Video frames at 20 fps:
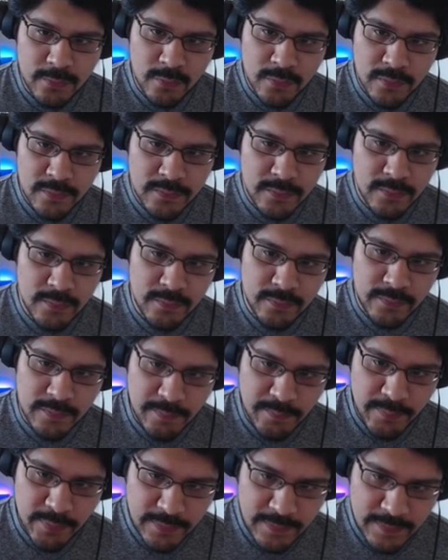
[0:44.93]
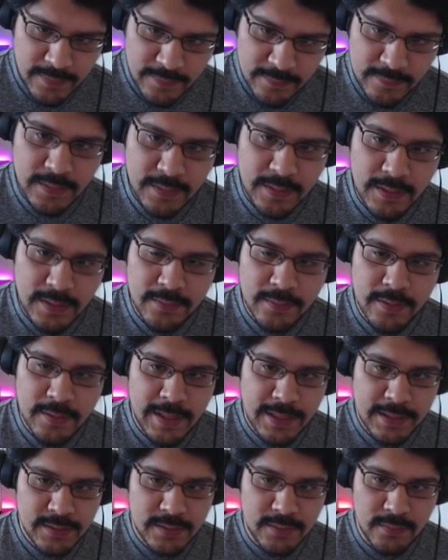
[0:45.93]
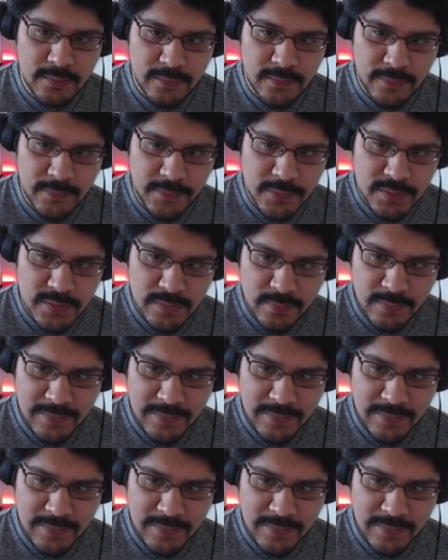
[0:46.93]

tools. So to put this together, I actually used Fusion